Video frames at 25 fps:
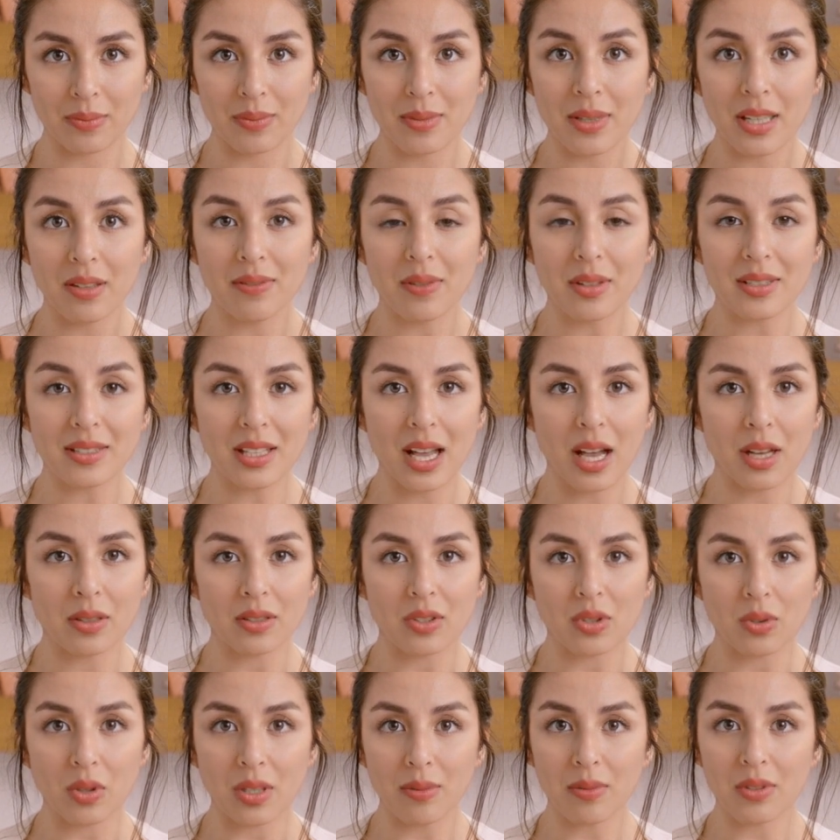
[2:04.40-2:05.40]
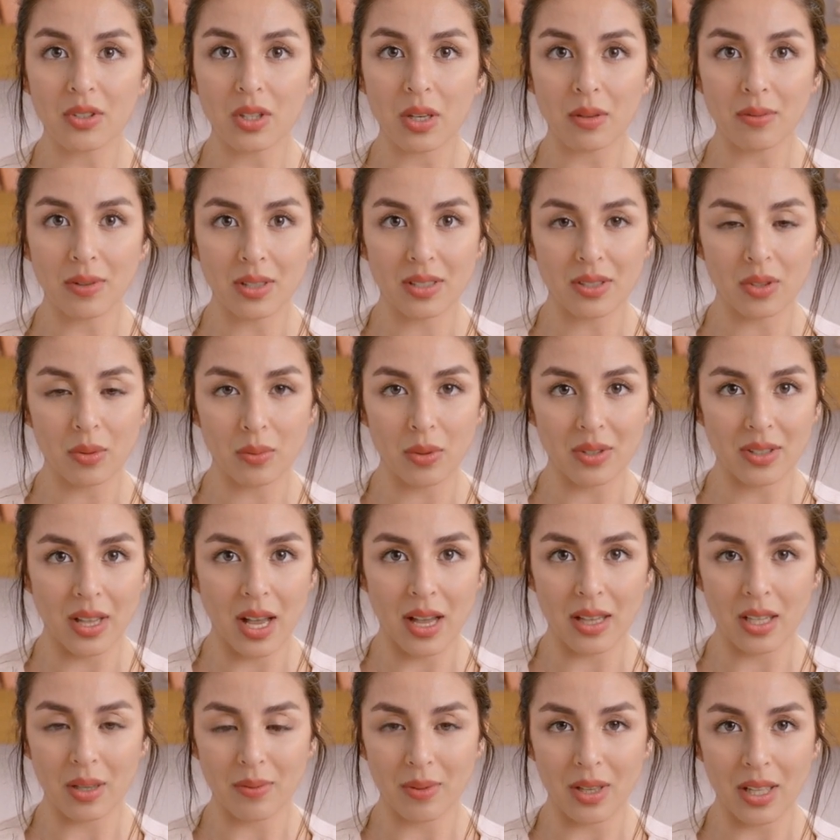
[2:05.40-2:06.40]
If a downstream service was
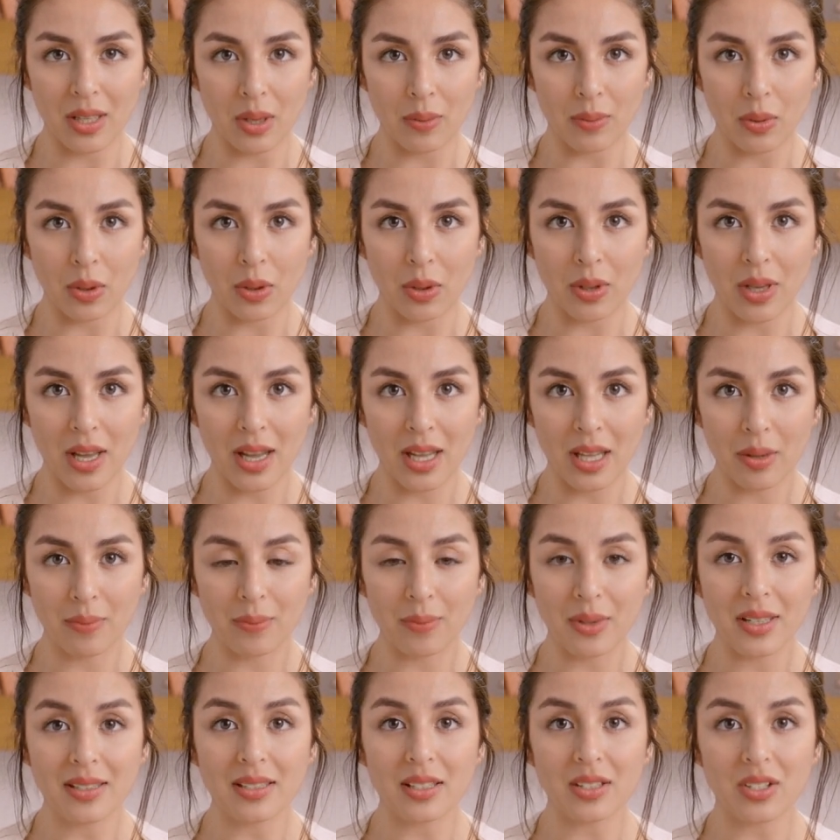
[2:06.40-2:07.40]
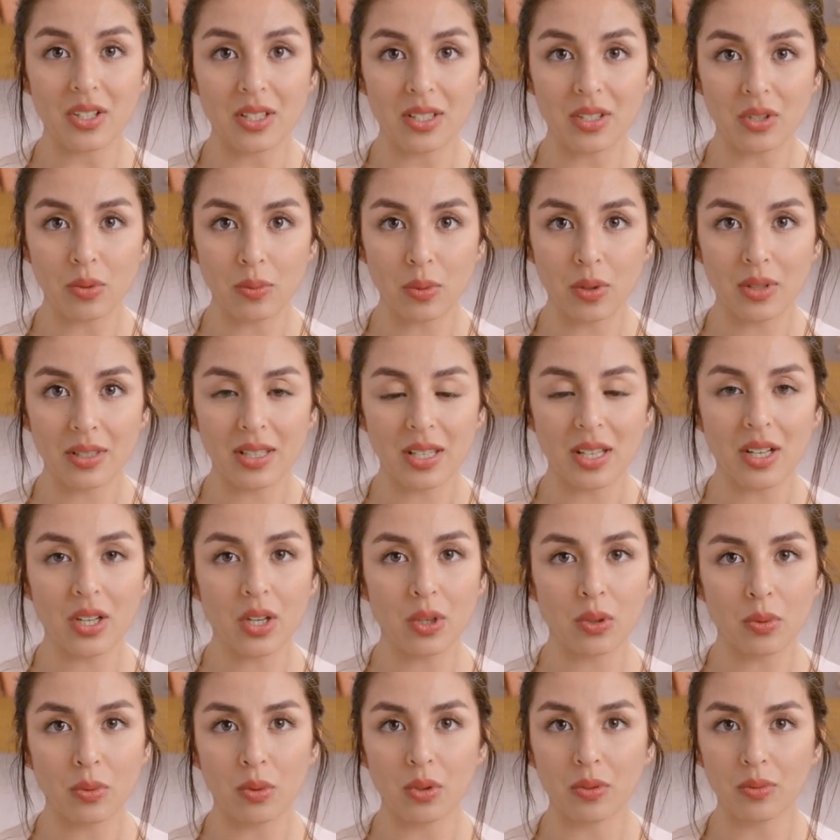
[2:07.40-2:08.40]
unavailable, messages were
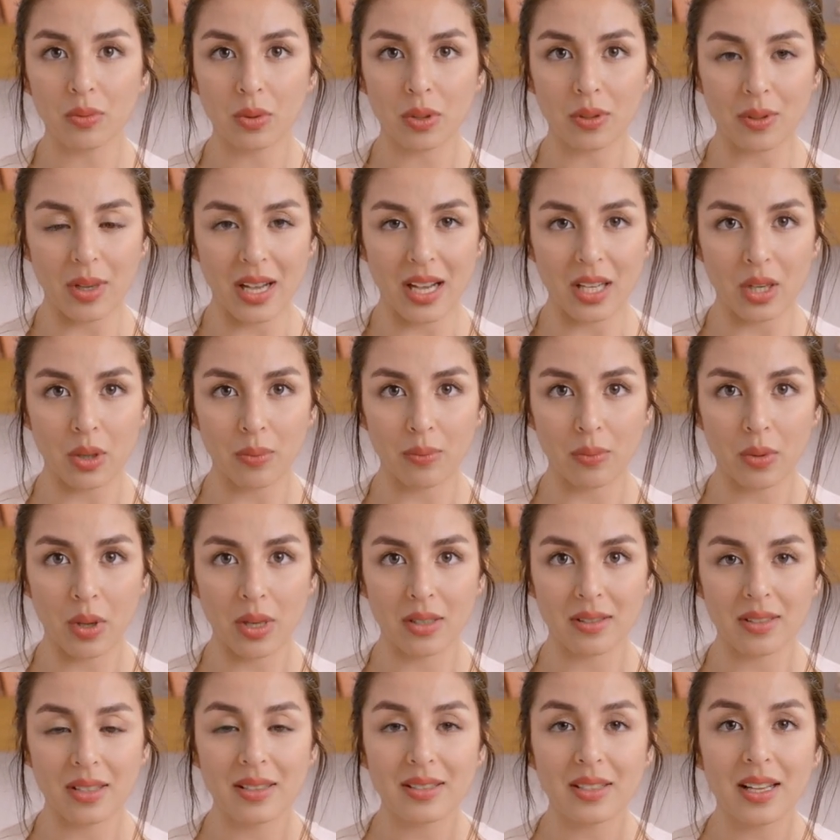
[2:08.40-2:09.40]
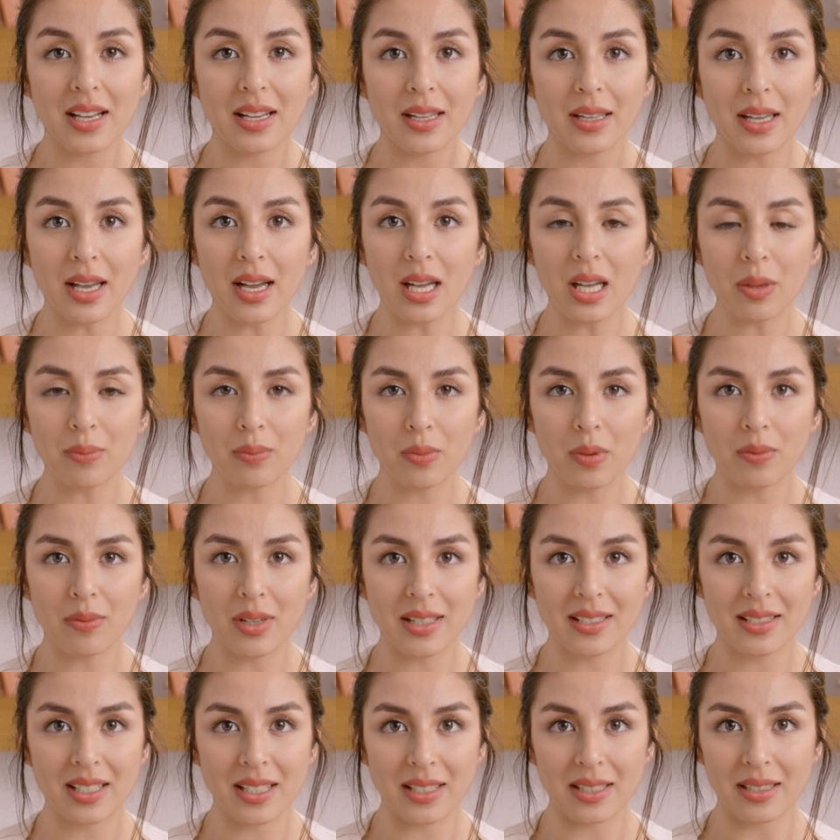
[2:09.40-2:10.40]
queued for later processing,
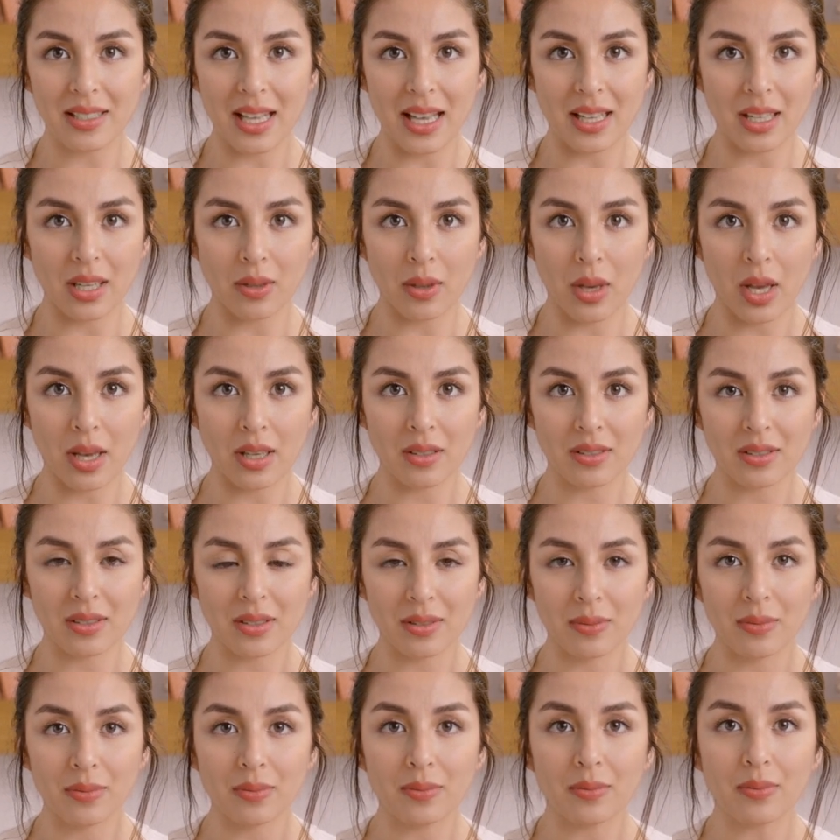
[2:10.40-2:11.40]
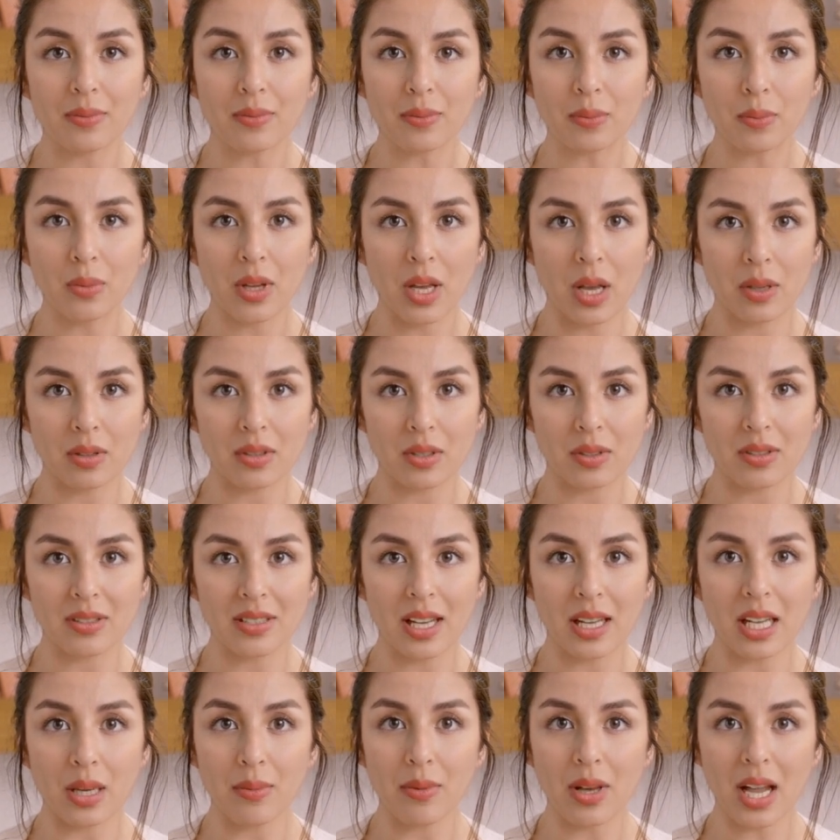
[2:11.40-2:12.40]
preventing data loss. We also
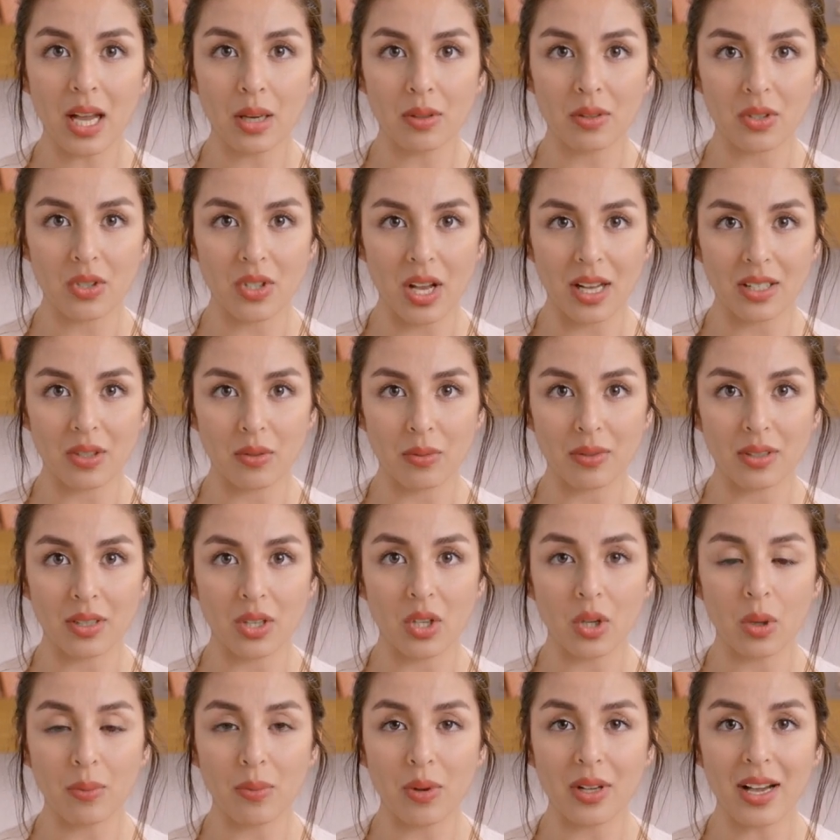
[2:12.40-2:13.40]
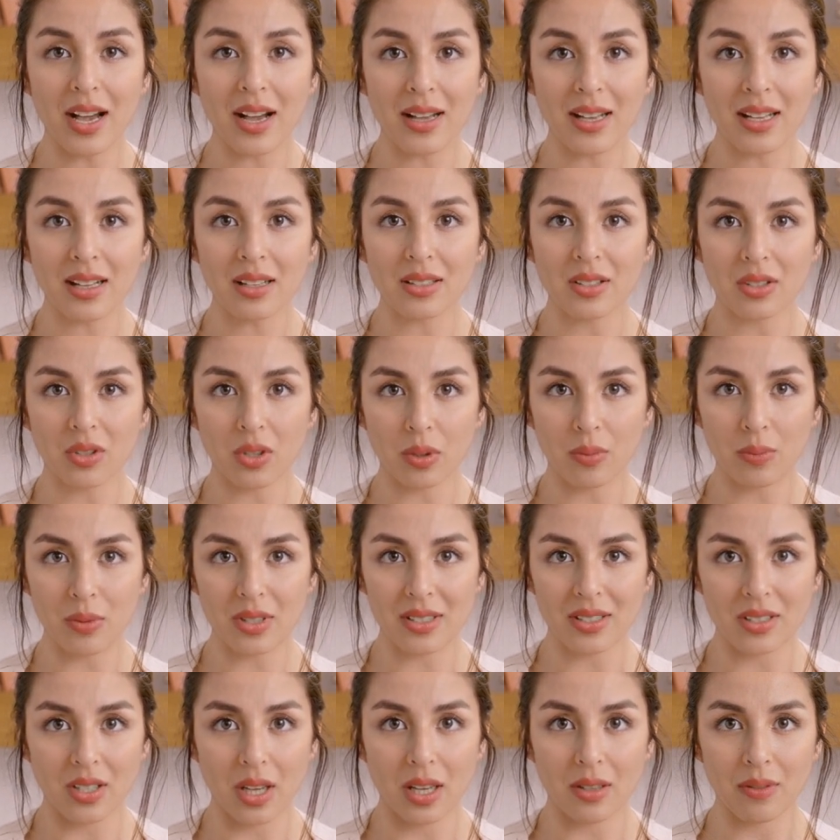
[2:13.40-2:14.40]
set up health checks with Kubernetes to
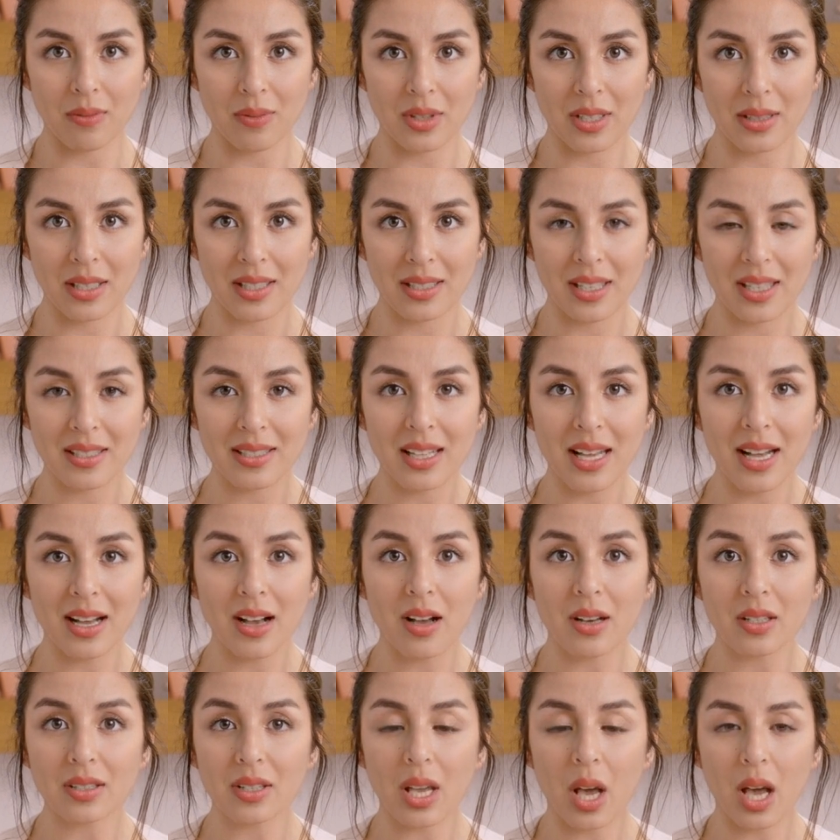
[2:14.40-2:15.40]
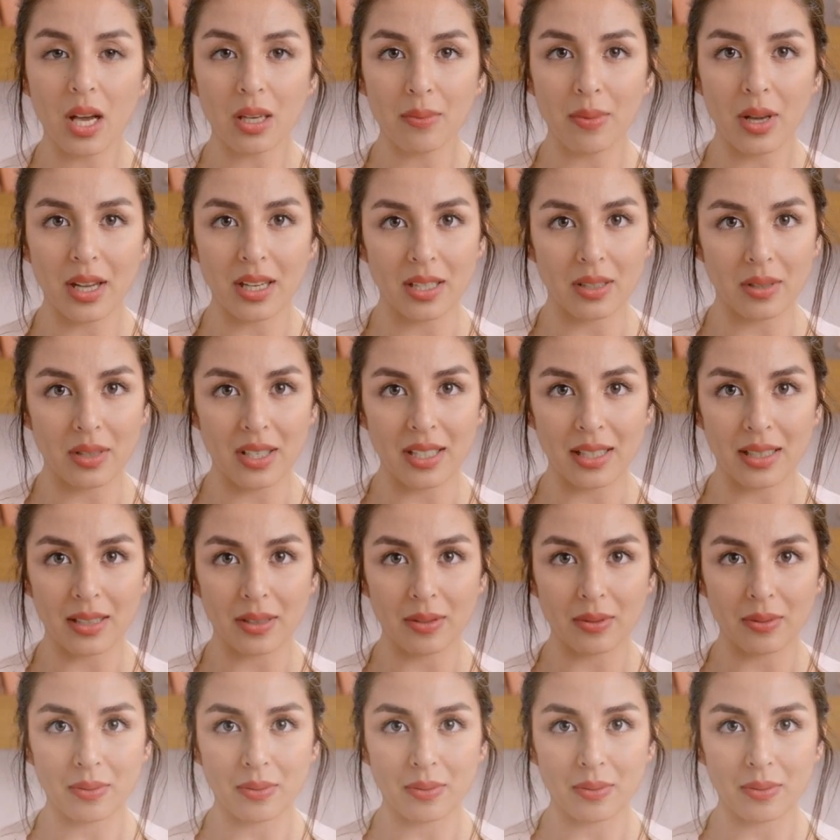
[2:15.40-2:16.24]
restart failing containers automatically.